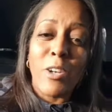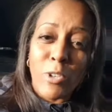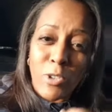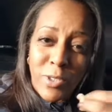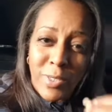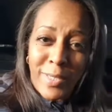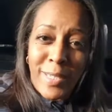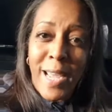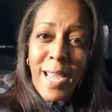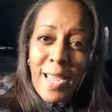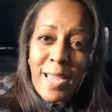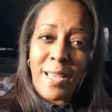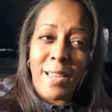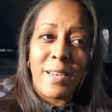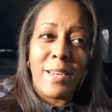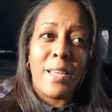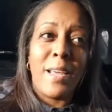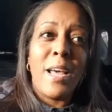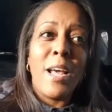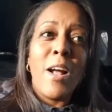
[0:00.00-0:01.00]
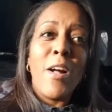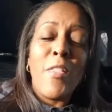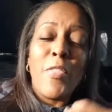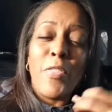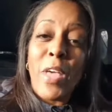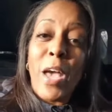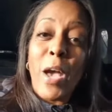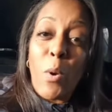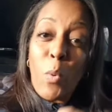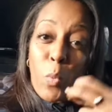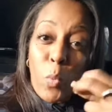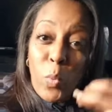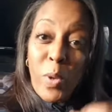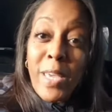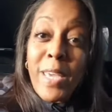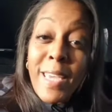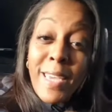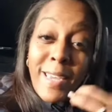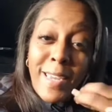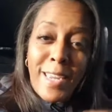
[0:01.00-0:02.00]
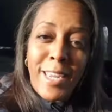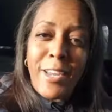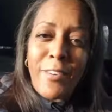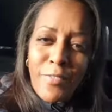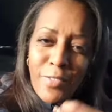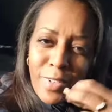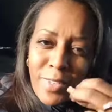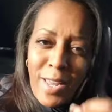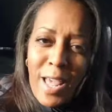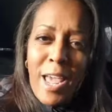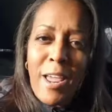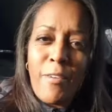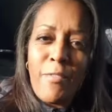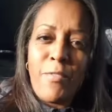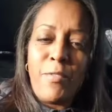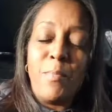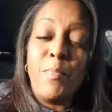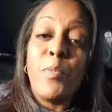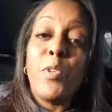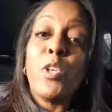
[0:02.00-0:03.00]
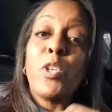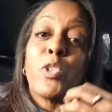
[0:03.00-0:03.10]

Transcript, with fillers: understand that we gift life.